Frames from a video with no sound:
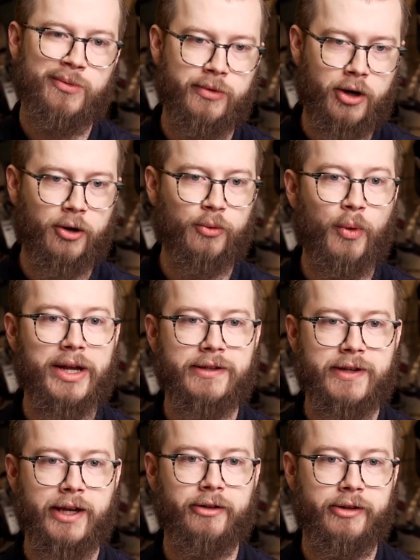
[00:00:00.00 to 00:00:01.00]
our
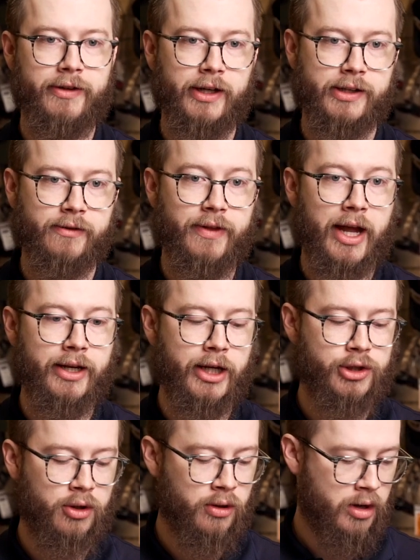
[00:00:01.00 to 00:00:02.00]
whitetail and things of that nature.